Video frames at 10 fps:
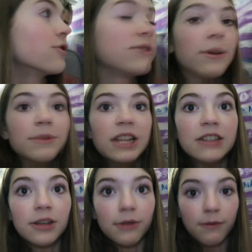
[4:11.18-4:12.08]
so if someone
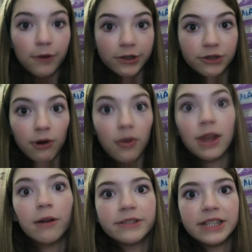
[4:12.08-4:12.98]
takes off the first row, they
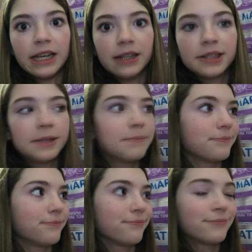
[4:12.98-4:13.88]
don't see us.
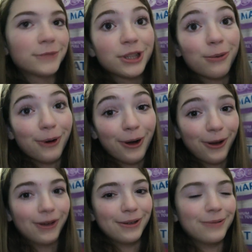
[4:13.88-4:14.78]
So we're all
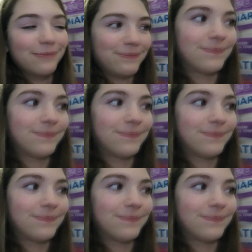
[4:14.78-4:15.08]
good. They take